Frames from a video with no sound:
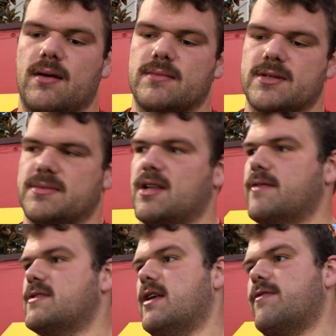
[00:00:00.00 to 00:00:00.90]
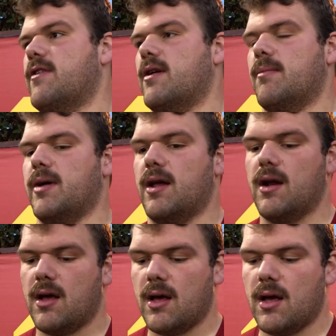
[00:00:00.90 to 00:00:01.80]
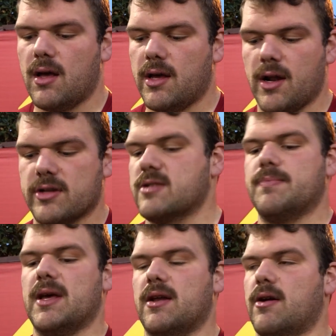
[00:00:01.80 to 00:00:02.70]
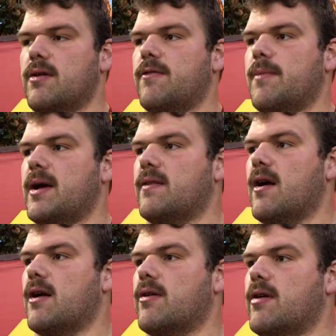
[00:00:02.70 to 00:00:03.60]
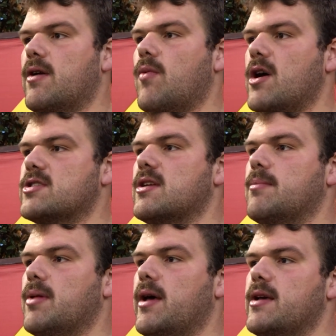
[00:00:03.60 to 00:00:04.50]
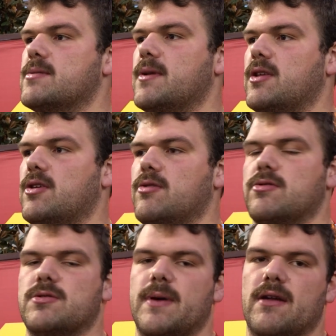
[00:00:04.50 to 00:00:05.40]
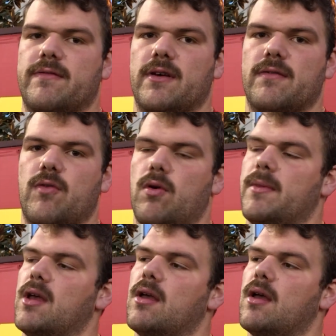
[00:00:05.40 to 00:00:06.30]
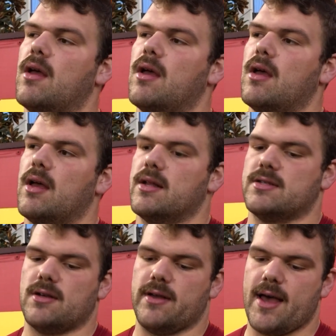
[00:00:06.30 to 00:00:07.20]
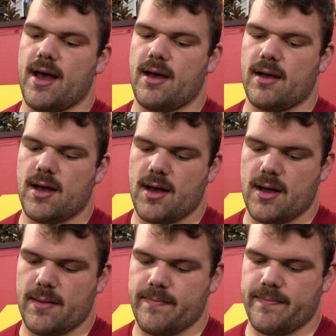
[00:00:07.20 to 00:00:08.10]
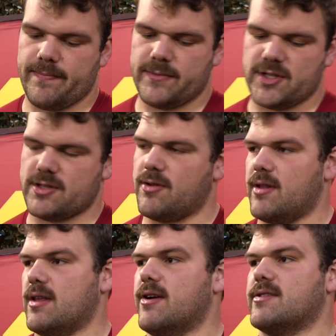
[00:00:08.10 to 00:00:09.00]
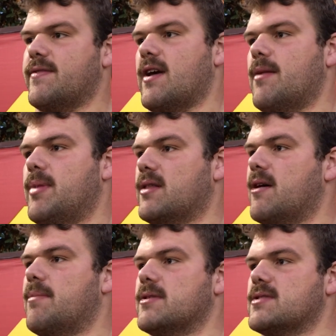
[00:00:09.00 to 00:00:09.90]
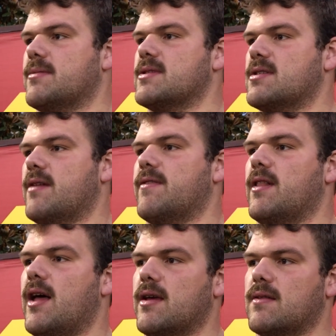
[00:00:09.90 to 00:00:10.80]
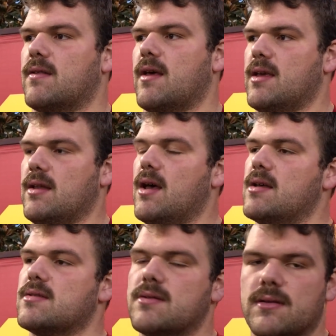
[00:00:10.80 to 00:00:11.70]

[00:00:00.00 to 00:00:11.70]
Some stuff's different, but you know, just being here for my entire career and watching him play has been a huge benefit for me. And so yeah, just throughout the years I've kind of picked up on some of the stuff I like that he does.